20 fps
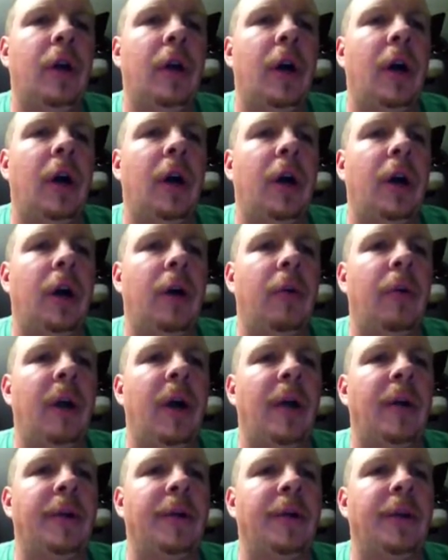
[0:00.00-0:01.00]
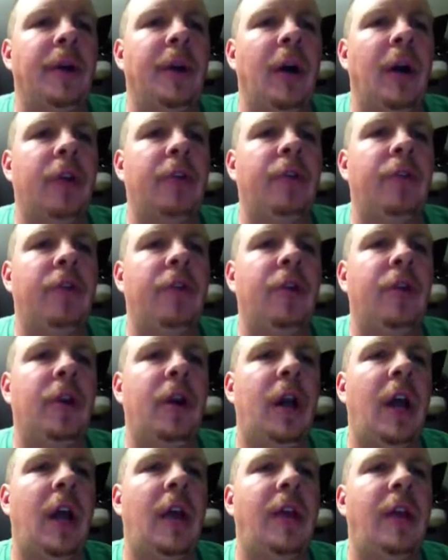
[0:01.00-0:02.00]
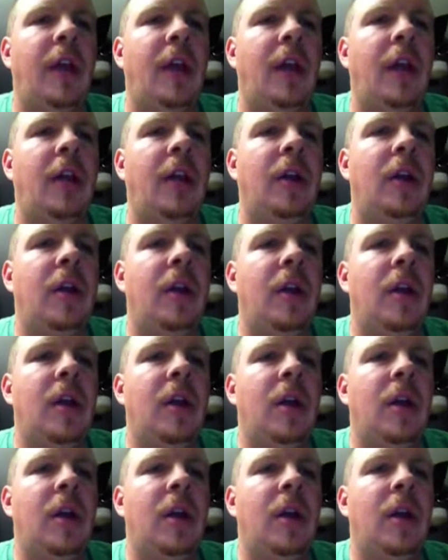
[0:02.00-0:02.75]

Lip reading: around the oxygen, and then